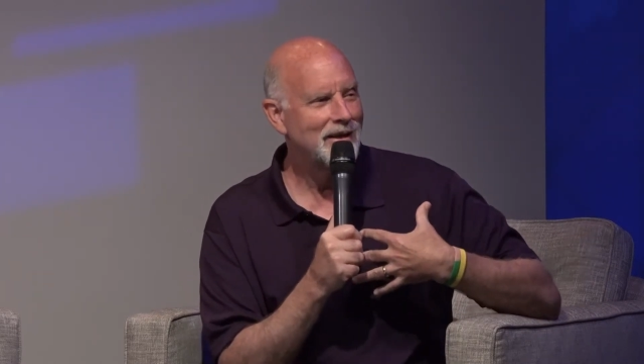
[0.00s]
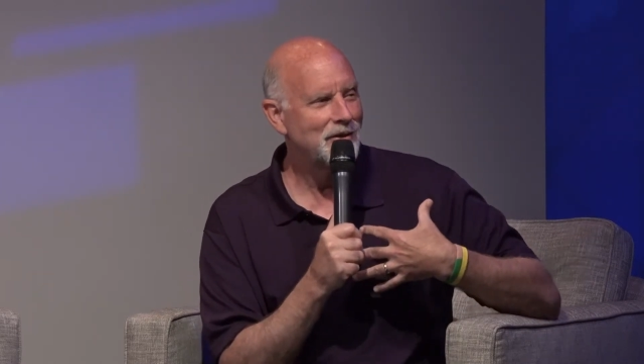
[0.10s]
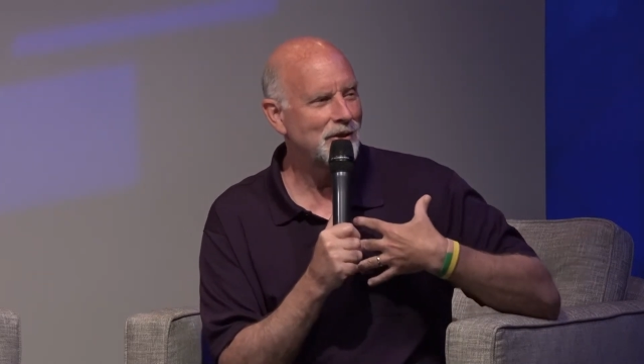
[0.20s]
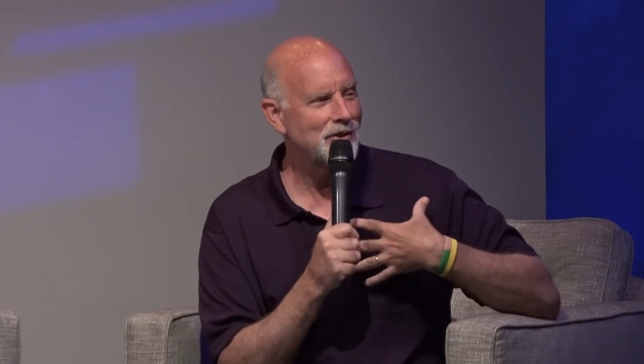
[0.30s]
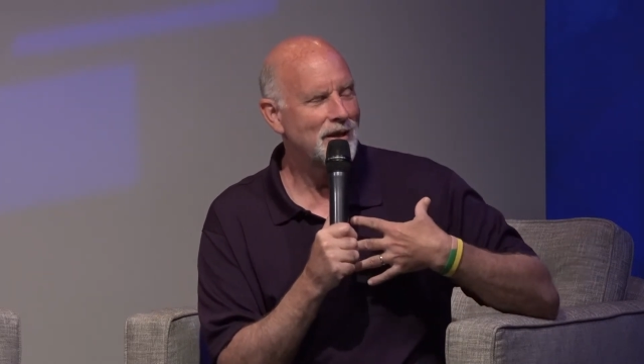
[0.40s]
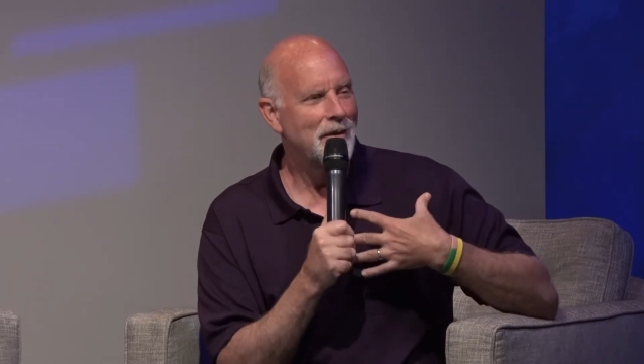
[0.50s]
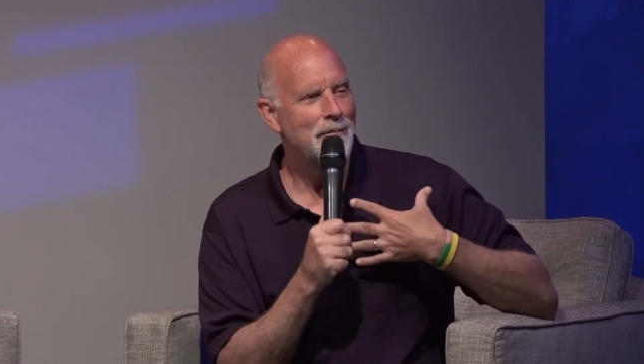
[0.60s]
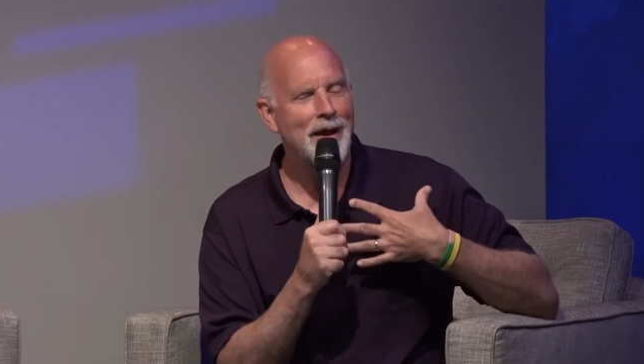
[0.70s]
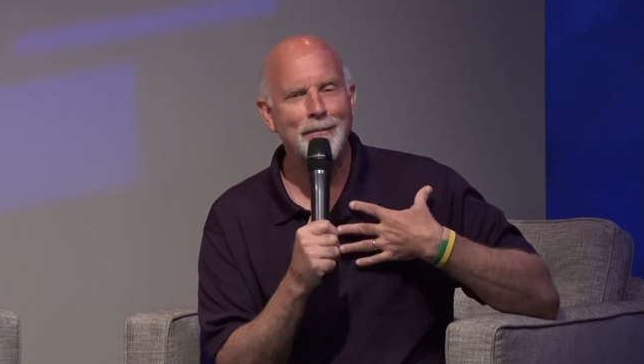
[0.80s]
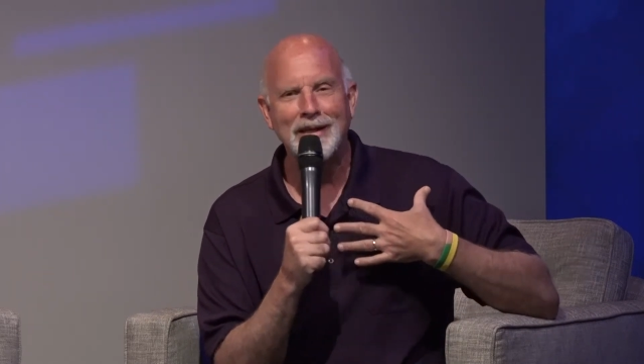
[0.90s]
just
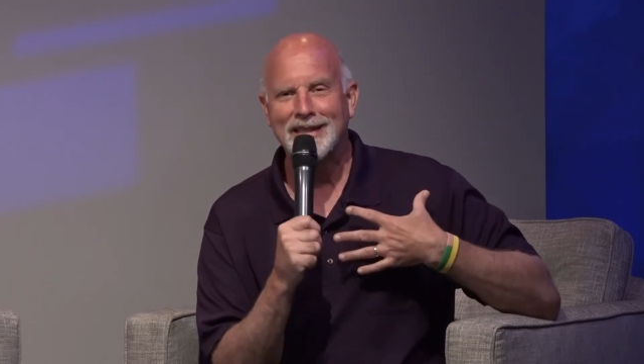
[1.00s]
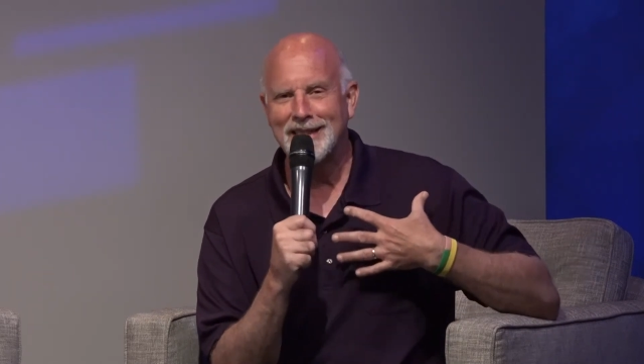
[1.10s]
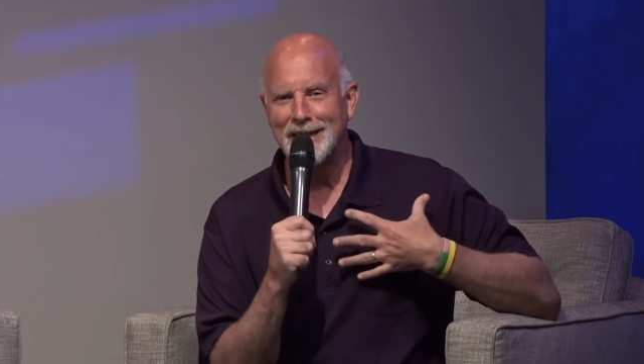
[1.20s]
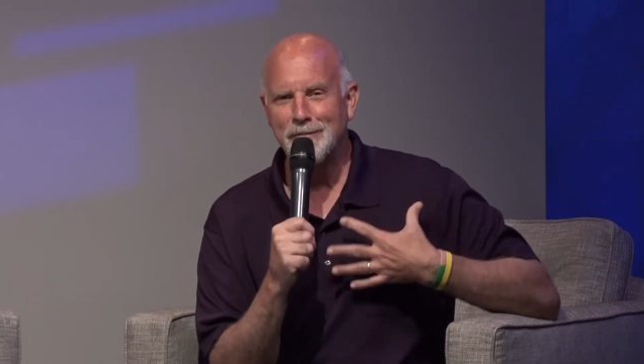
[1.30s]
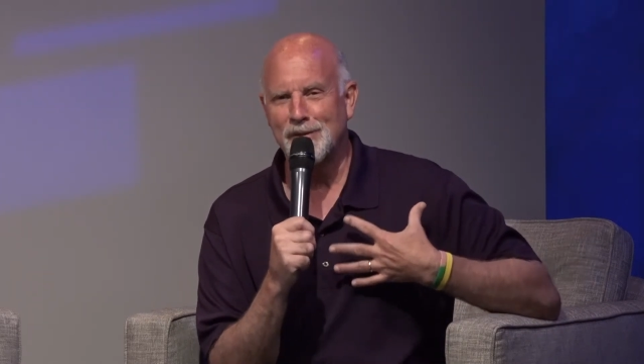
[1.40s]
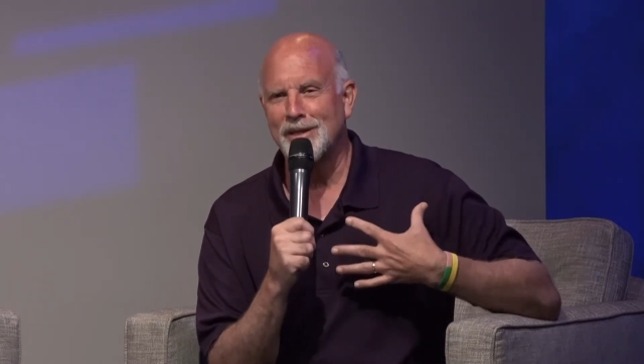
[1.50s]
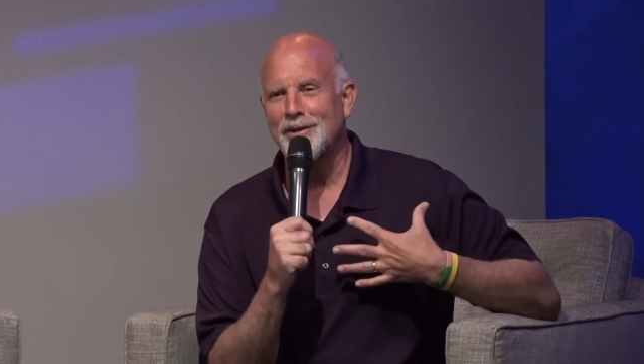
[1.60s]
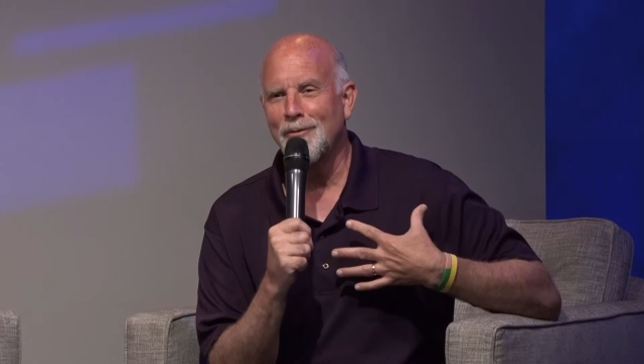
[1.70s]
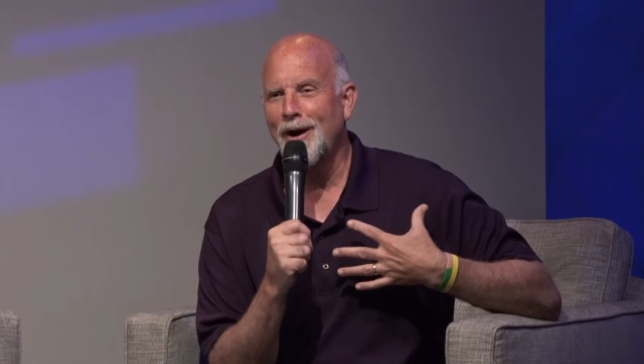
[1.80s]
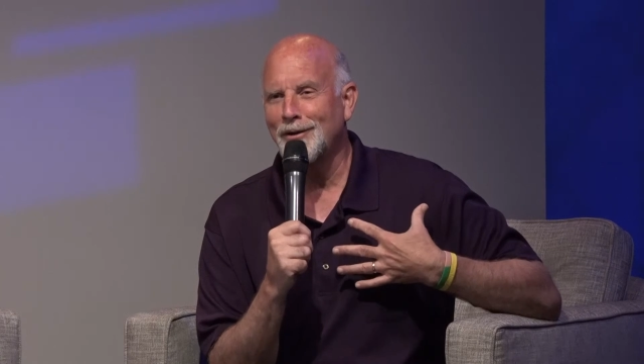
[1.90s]
maybe seeps
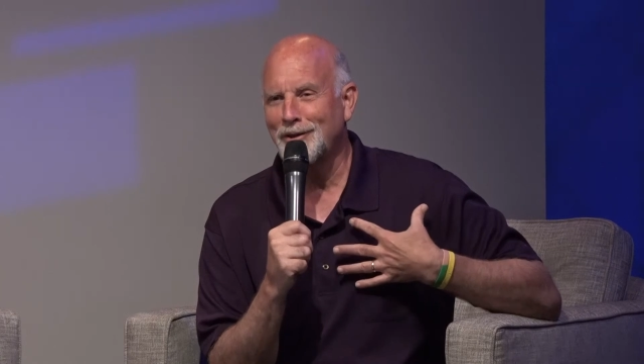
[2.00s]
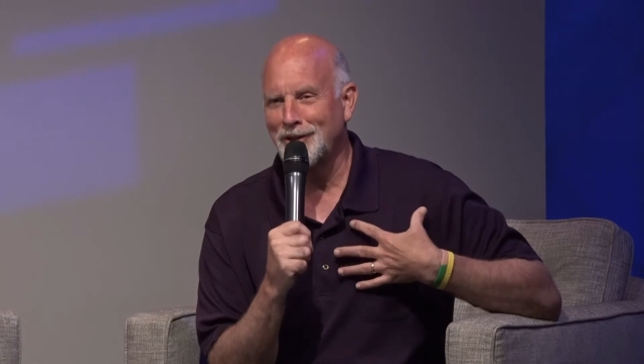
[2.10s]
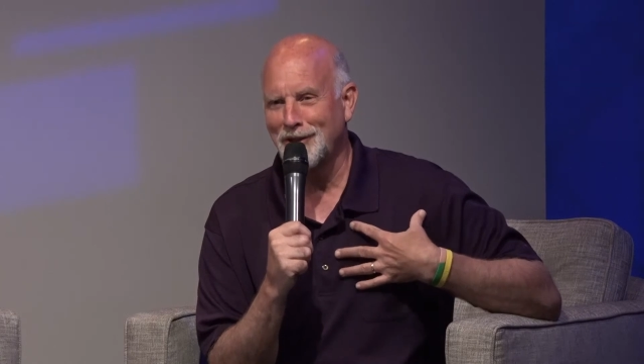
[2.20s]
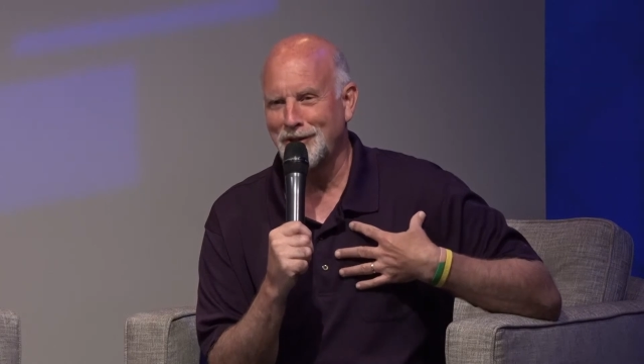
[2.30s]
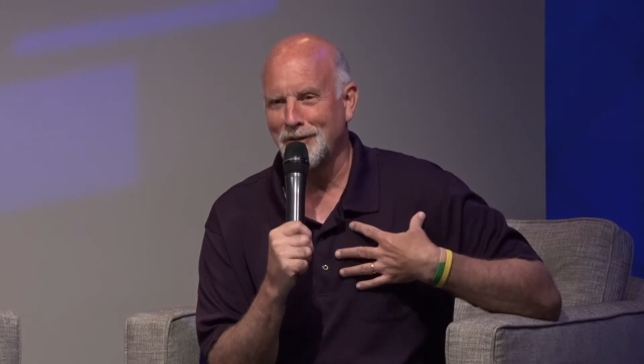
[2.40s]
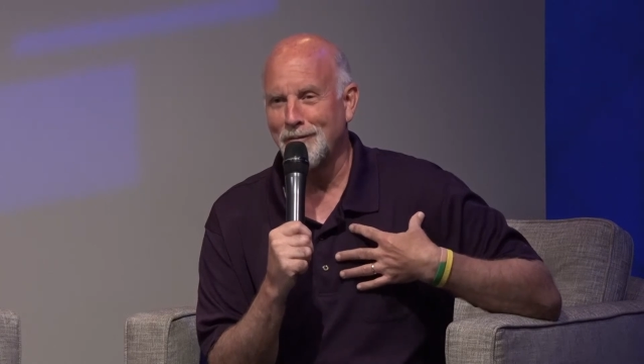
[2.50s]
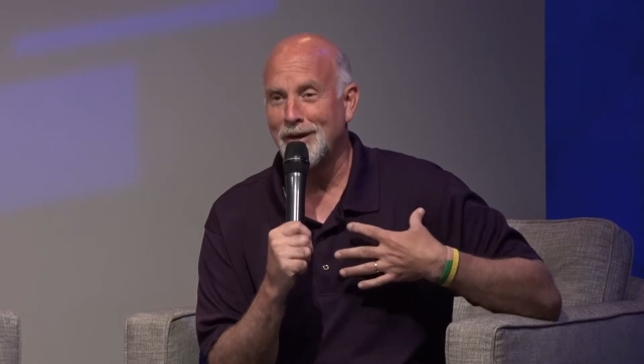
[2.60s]
into our system